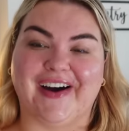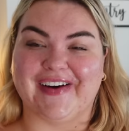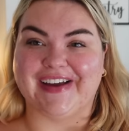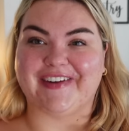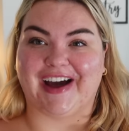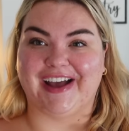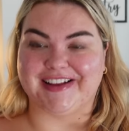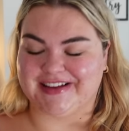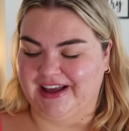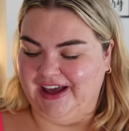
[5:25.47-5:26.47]
All right, you
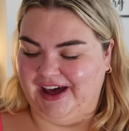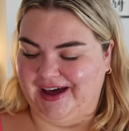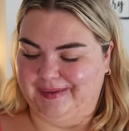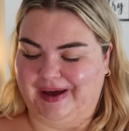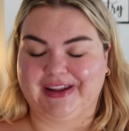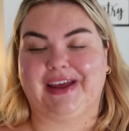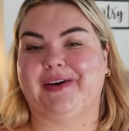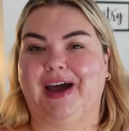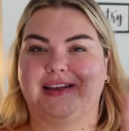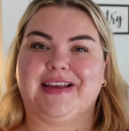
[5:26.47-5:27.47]
guys, um, I'll let you
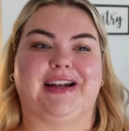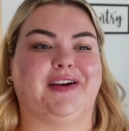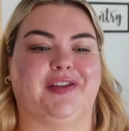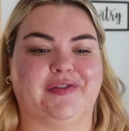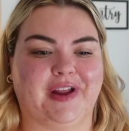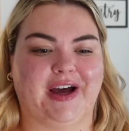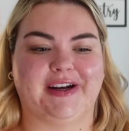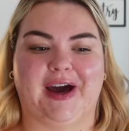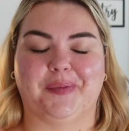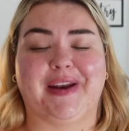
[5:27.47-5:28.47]
guys get into the vlog
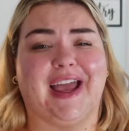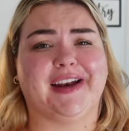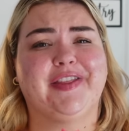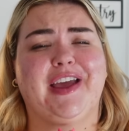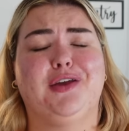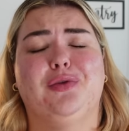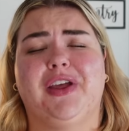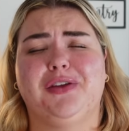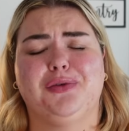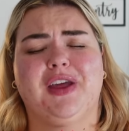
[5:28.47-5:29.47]
now. But again, thank you,
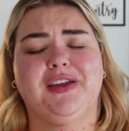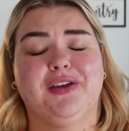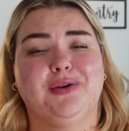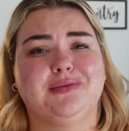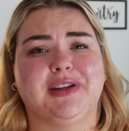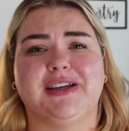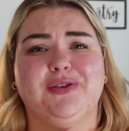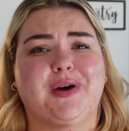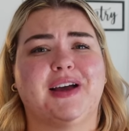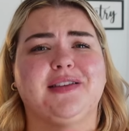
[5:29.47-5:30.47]
thank you, thank you. Like
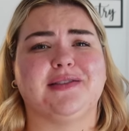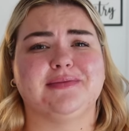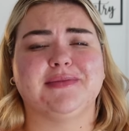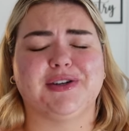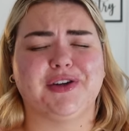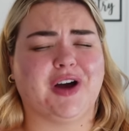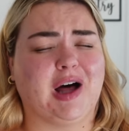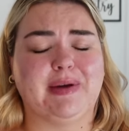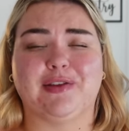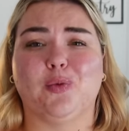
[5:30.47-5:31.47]
you guys, your
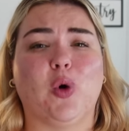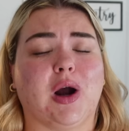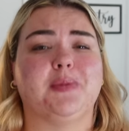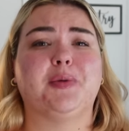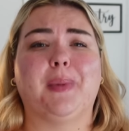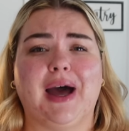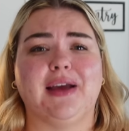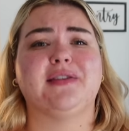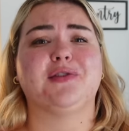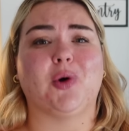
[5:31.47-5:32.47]
comments warmed
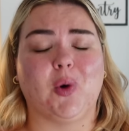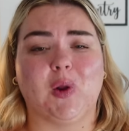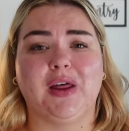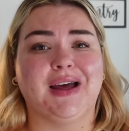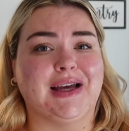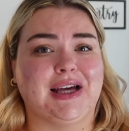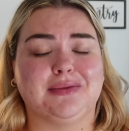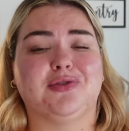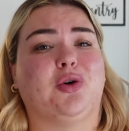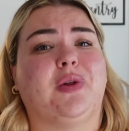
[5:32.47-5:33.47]
my soul.
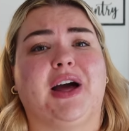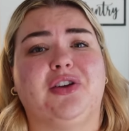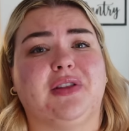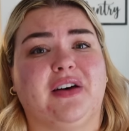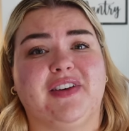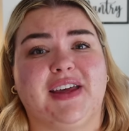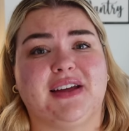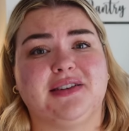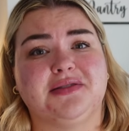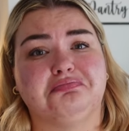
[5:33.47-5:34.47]
I'm so glad you're loving
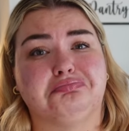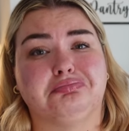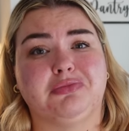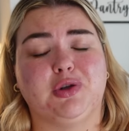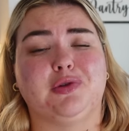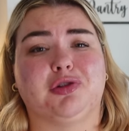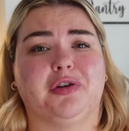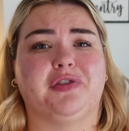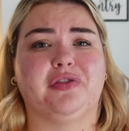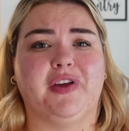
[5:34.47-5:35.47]
it. You
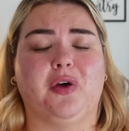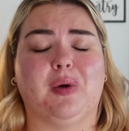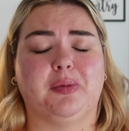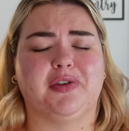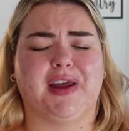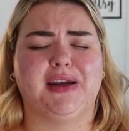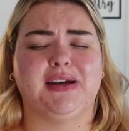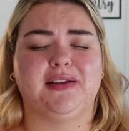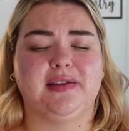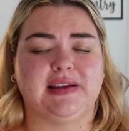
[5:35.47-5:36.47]
deserve to feel
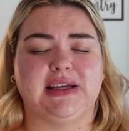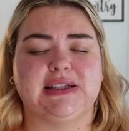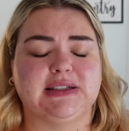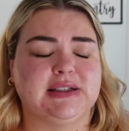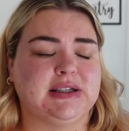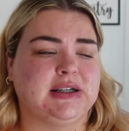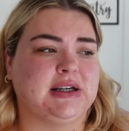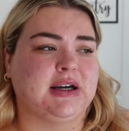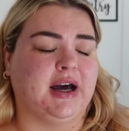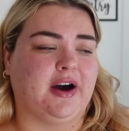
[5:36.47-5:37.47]
represented and seen.
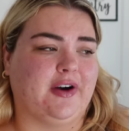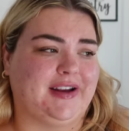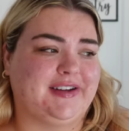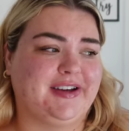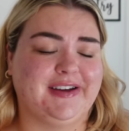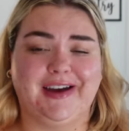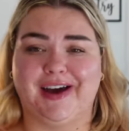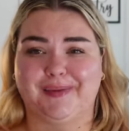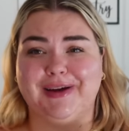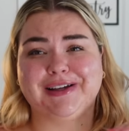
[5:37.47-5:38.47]
All right,
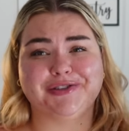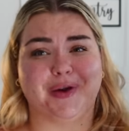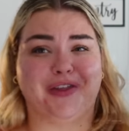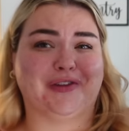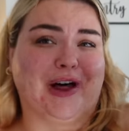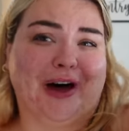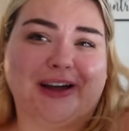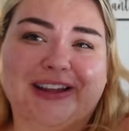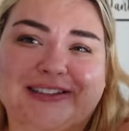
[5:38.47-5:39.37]
um, enjoy the vlog.